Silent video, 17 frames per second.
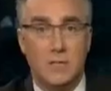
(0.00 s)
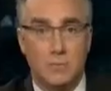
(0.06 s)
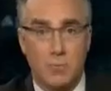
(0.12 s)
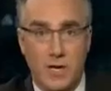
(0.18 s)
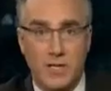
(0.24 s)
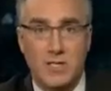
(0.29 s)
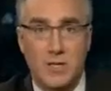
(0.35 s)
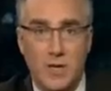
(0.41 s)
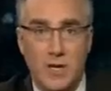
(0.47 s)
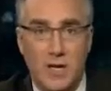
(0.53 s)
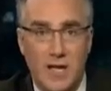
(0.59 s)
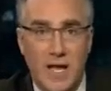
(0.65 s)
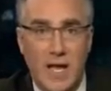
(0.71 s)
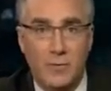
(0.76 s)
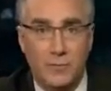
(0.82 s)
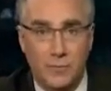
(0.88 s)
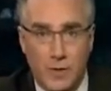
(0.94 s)
This brings him into
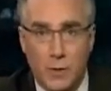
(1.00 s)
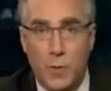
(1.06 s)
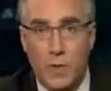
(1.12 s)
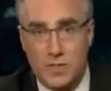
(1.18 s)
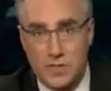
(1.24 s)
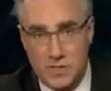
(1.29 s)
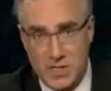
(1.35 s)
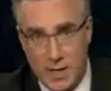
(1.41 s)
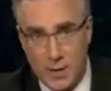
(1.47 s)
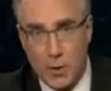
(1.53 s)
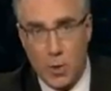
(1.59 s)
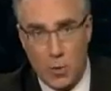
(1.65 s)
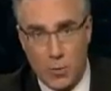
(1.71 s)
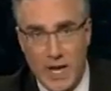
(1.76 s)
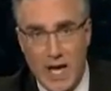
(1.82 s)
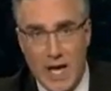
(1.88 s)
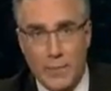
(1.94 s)
conflict with Senator
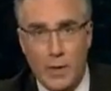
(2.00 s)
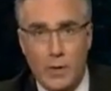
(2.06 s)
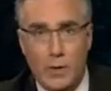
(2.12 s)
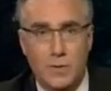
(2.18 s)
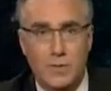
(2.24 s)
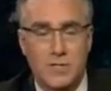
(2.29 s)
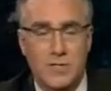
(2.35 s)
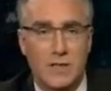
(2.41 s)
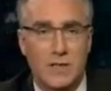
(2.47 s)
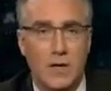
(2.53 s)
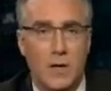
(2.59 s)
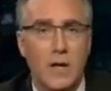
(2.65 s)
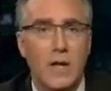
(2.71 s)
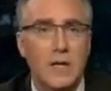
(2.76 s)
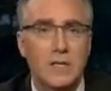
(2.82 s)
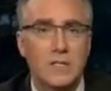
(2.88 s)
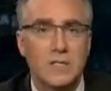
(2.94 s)
Obama, who said
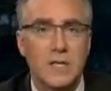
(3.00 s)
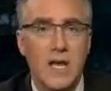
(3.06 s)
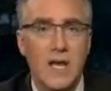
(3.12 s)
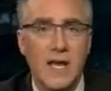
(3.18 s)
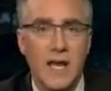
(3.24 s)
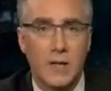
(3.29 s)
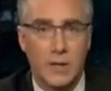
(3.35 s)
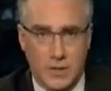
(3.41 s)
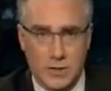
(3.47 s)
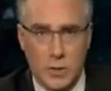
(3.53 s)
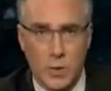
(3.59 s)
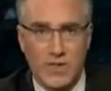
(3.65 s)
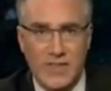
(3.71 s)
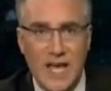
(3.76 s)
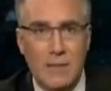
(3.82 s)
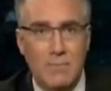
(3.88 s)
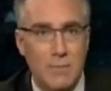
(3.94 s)
there is, and also
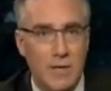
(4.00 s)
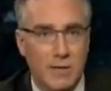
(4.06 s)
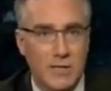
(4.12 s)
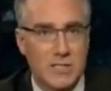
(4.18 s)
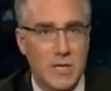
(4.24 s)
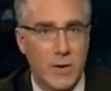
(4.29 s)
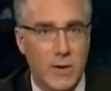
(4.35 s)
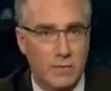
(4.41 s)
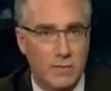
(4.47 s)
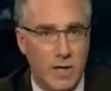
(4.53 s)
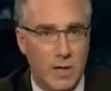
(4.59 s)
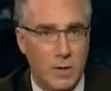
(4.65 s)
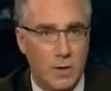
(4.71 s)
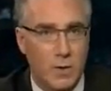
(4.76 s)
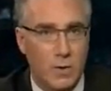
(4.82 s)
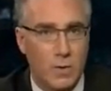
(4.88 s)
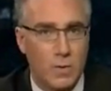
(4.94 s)
with that military
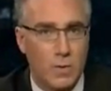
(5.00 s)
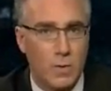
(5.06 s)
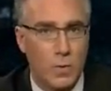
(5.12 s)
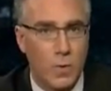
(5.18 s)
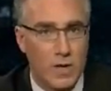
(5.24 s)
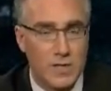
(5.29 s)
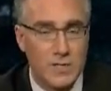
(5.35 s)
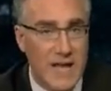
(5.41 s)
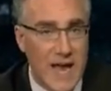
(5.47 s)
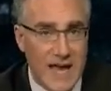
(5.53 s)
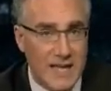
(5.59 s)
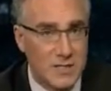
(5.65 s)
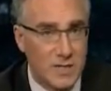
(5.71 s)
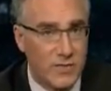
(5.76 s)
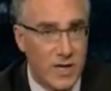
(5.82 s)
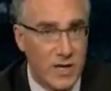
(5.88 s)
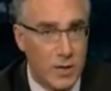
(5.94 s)
leader who was
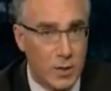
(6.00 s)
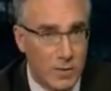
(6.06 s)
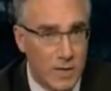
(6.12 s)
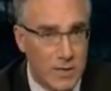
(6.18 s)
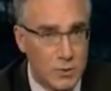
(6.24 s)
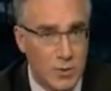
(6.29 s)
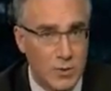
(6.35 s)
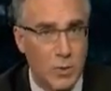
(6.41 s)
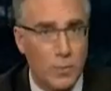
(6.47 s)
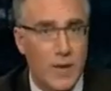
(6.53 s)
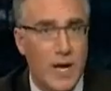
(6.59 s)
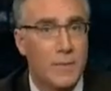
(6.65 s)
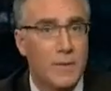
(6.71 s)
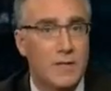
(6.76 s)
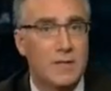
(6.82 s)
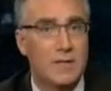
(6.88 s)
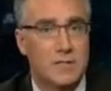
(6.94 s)
asked if he agrees with
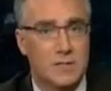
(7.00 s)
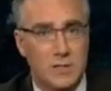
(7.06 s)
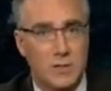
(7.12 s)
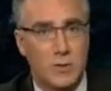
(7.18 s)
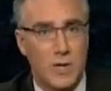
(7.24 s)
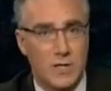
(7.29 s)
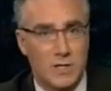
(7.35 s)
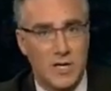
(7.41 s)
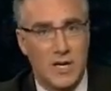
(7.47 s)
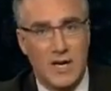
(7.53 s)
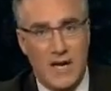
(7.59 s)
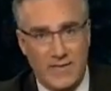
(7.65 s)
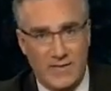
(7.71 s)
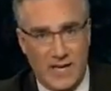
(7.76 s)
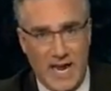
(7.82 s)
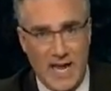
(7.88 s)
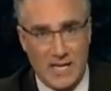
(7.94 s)
Obama that the situation in
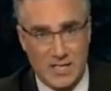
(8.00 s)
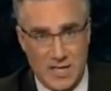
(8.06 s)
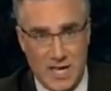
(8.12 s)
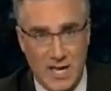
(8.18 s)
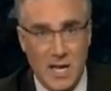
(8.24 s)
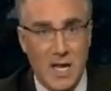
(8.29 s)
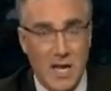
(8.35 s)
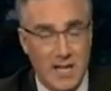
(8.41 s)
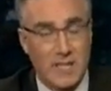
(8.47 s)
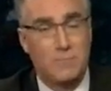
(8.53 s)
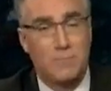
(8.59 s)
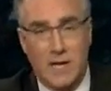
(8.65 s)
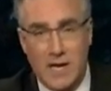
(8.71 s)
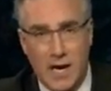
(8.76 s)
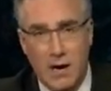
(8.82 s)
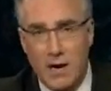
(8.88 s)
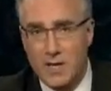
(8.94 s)
Afghanistan is
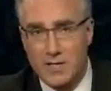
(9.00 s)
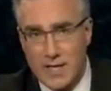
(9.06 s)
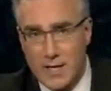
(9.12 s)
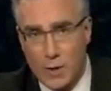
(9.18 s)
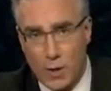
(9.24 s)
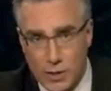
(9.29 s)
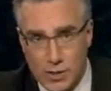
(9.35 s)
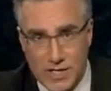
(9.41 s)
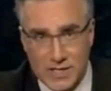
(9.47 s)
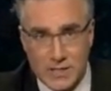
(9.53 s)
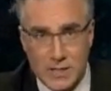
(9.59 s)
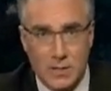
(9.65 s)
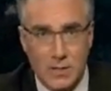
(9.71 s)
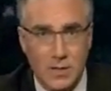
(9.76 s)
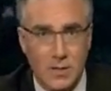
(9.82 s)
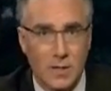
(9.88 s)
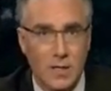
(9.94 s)
precarious and urgent.
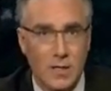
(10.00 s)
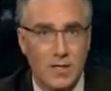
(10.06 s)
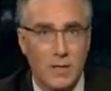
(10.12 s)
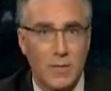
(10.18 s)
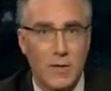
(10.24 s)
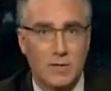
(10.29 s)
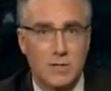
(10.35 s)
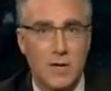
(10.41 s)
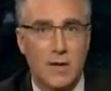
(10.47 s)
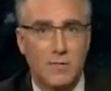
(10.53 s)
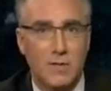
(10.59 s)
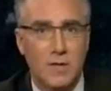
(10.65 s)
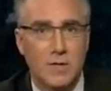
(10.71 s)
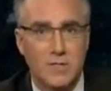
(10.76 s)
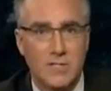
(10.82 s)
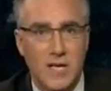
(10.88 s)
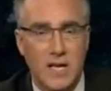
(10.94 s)
The military
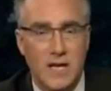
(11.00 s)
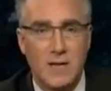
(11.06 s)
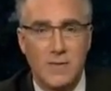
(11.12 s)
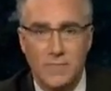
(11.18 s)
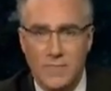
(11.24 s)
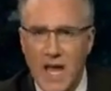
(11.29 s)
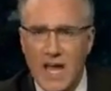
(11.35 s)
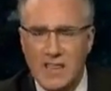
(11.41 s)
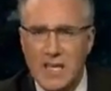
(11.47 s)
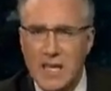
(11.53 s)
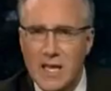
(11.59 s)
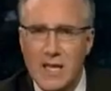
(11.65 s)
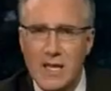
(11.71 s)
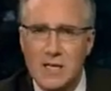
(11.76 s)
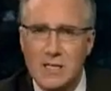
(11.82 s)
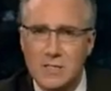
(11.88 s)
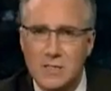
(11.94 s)
leader said, I think
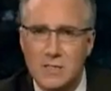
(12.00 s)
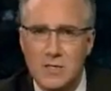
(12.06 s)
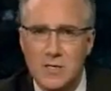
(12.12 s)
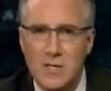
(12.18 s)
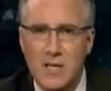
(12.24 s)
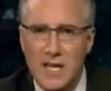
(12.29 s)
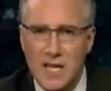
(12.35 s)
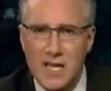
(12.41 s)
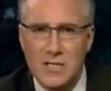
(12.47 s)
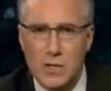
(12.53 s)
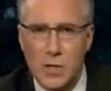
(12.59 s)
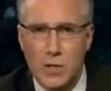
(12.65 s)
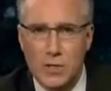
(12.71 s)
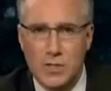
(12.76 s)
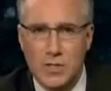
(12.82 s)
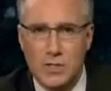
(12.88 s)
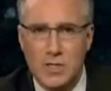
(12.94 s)
it is. It is
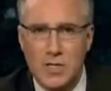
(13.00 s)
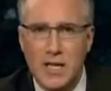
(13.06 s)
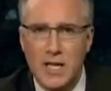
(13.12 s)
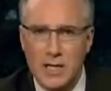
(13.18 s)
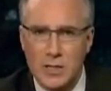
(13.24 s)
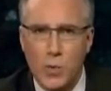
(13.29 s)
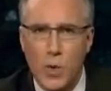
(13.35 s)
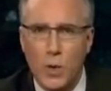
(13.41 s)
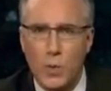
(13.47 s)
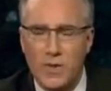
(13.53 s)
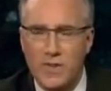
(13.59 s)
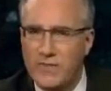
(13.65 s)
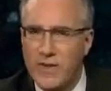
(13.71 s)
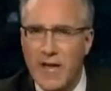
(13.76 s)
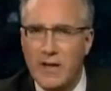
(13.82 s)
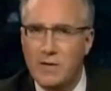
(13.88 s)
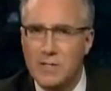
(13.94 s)
urgent. It is one where
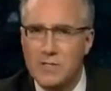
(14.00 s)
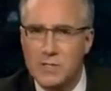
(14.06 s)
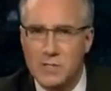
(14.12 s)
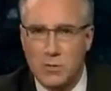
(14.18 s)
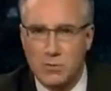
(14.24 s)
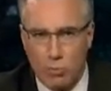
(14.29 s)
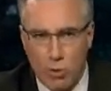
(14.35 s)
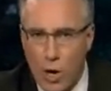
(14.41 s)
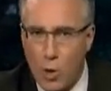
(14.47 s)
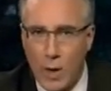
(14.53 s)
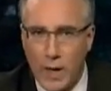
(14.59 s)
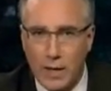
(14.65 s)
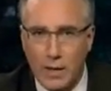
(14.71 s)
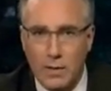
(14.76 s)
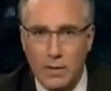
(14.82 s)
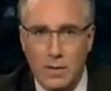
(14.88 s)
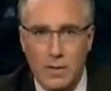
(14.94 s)
the violence is growing.